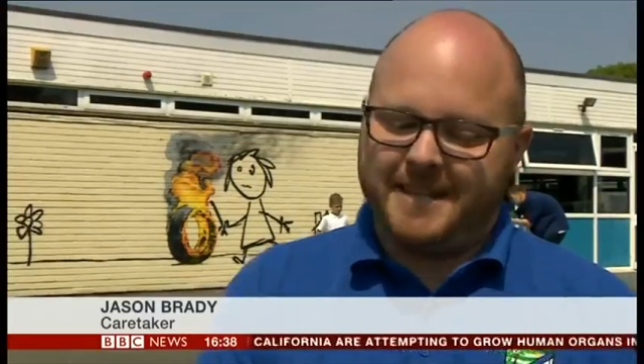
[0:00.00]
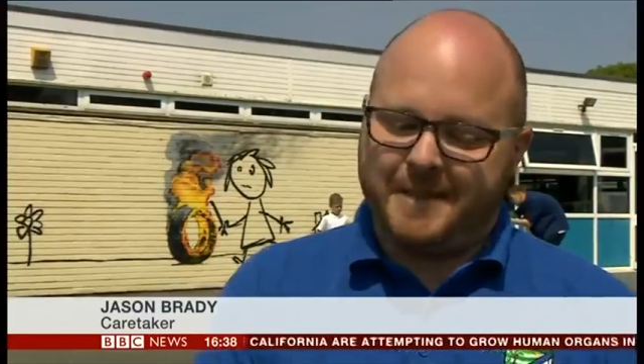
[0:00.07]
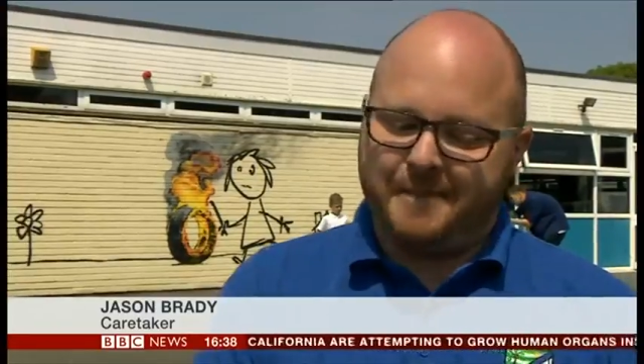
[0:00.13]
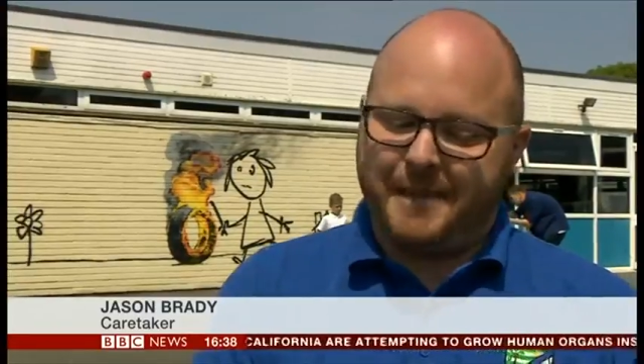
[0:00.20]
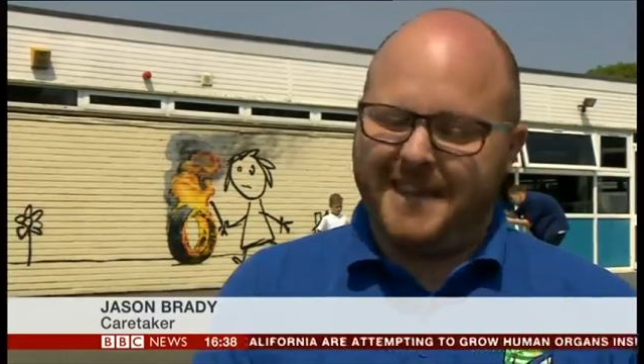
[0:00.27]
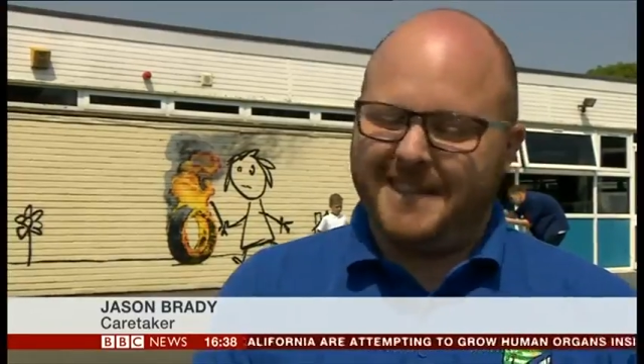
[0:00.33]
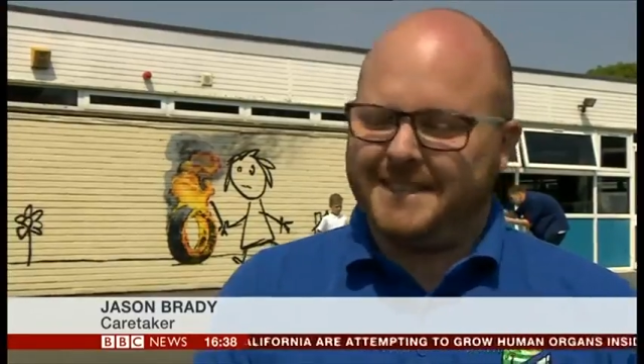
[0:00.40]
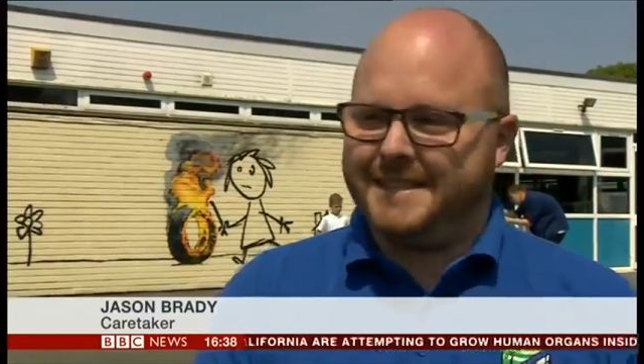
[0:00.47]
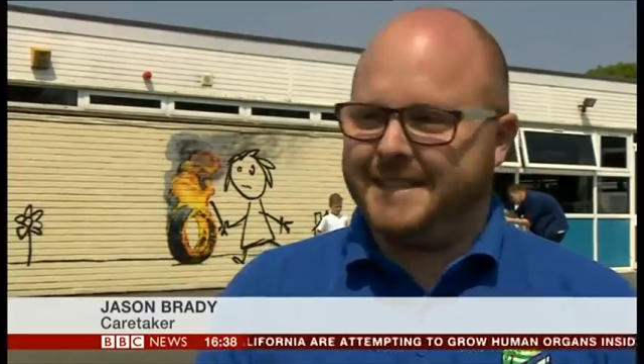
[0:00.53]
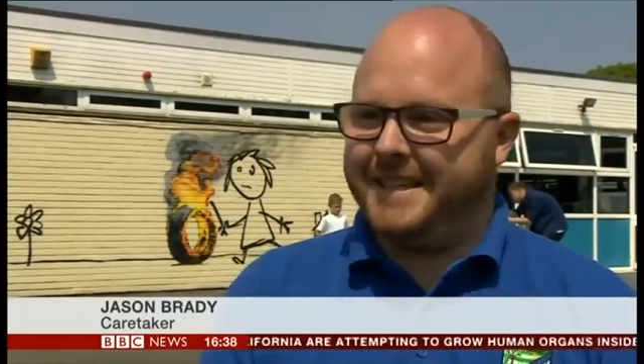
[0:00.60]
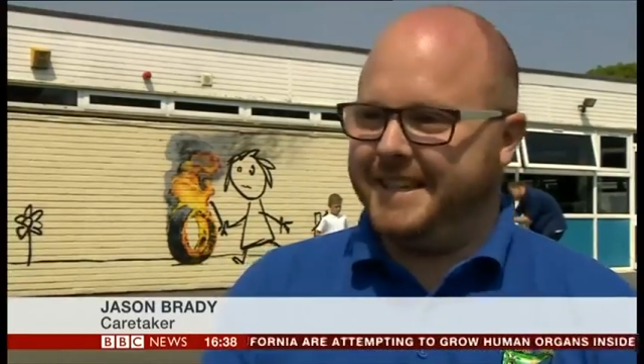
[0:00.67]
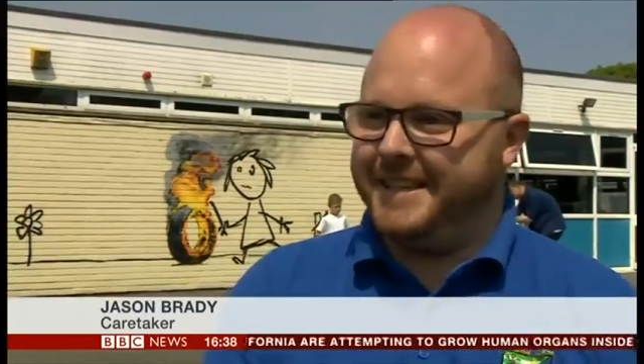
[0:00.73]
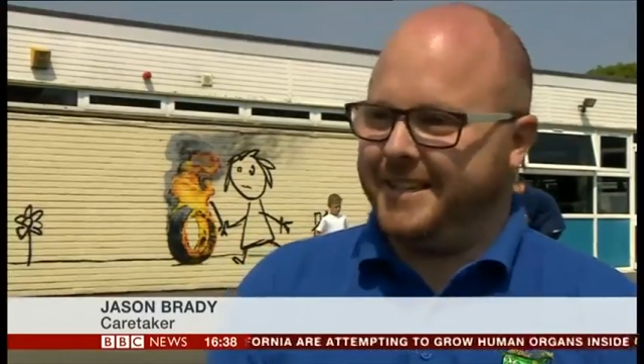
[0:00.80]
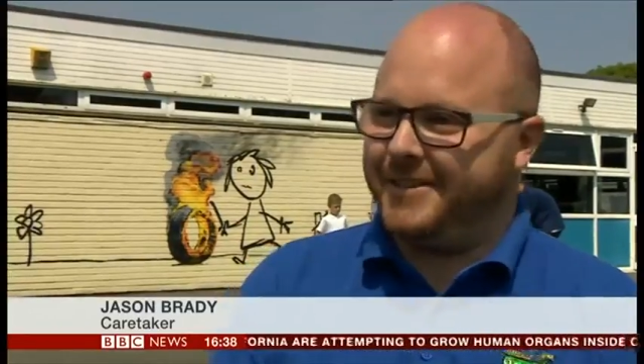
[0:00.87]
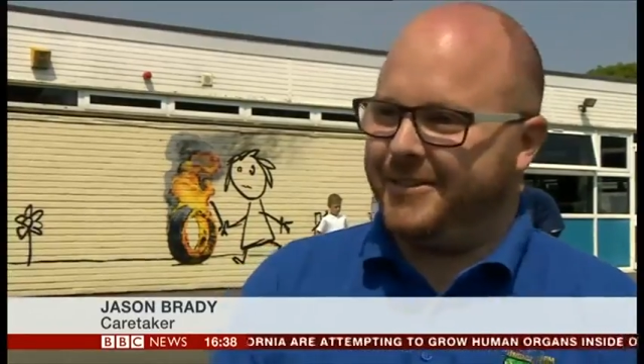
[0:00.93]
there's a
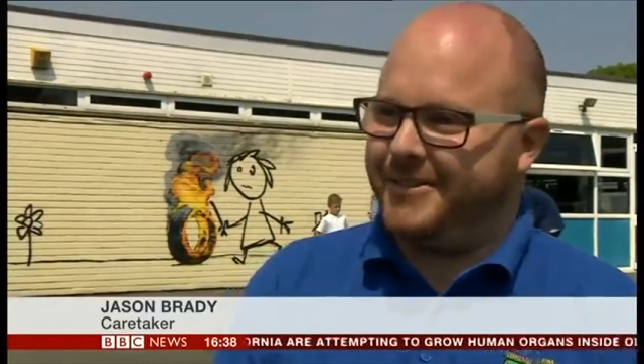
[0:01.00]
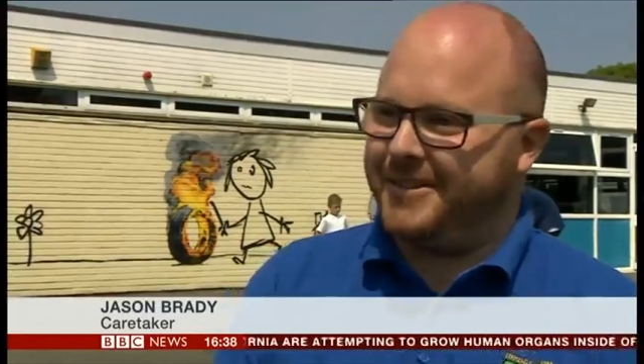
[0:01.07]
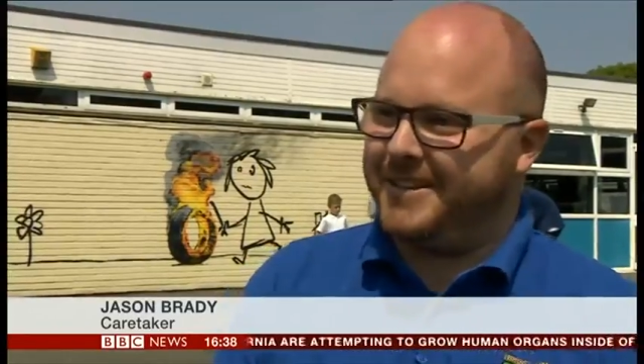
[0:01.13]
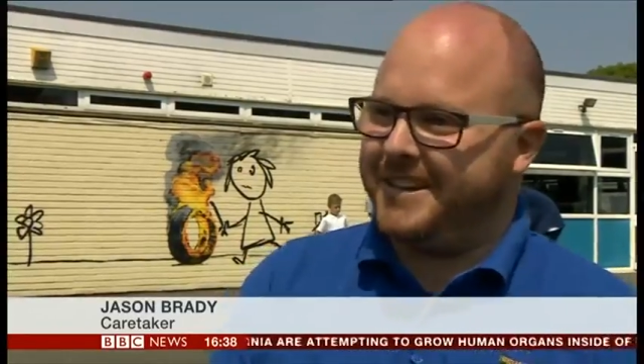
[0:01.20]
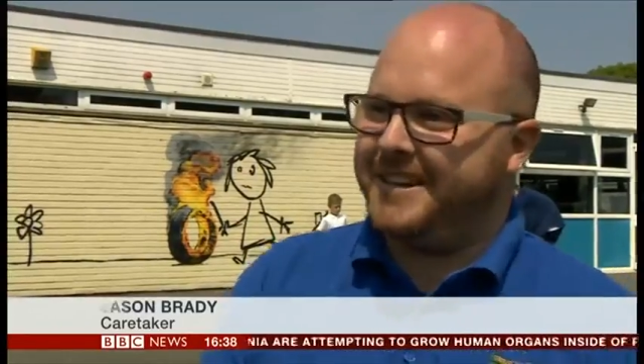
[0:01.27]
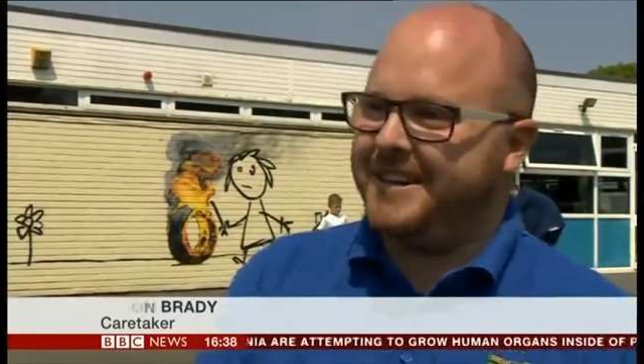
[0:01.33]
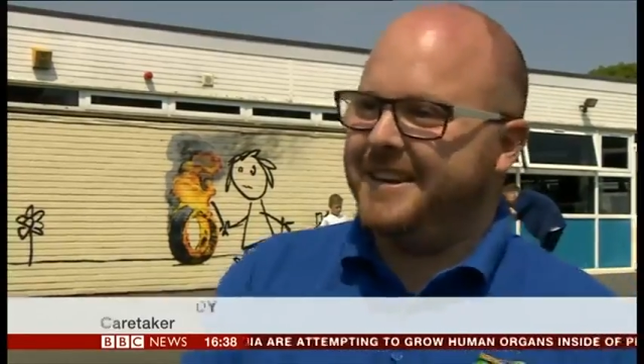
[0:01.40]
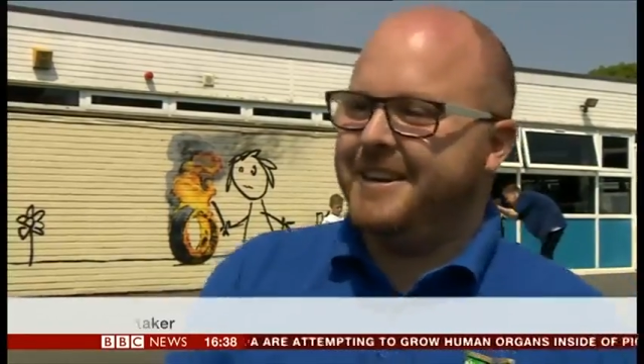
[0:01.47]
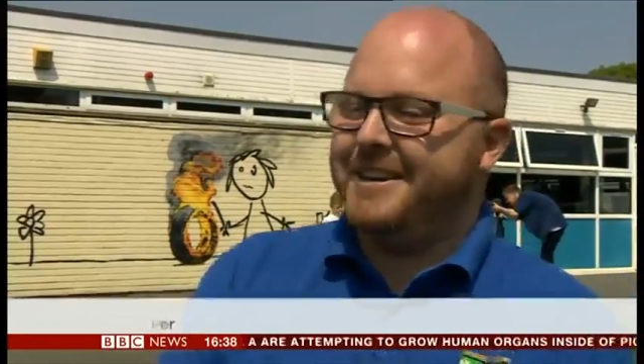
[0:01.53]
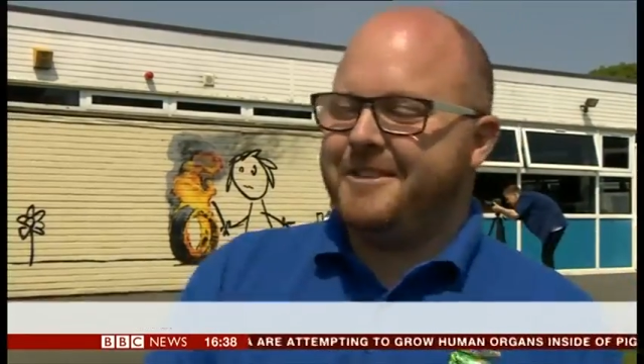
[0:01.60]
Banksy in the corner.